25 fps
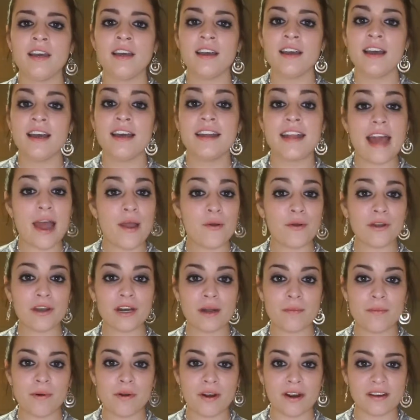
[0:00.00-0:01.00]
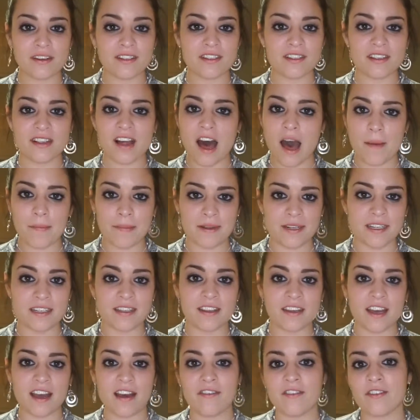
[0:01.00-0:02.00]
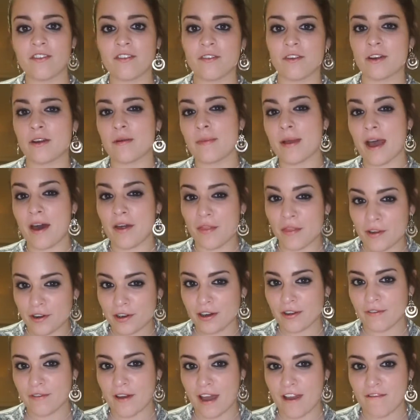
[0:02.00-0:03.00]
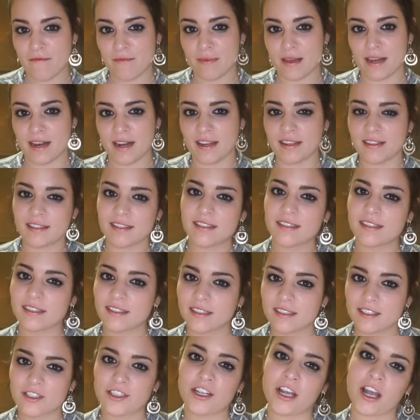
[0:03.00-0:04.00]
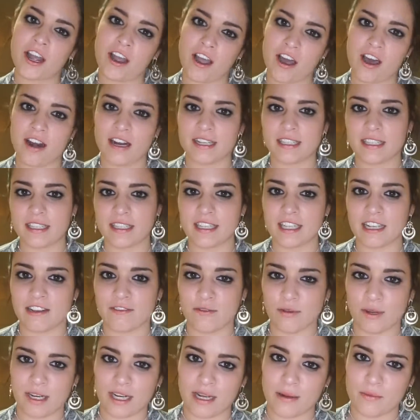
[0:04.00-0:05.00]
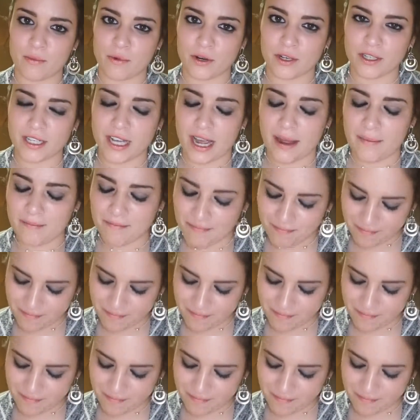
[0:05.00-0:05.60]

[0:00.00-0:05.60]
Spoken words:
And now we're gonna put our slop into the oven for about 35 minutes. Check on it to see if we need more time.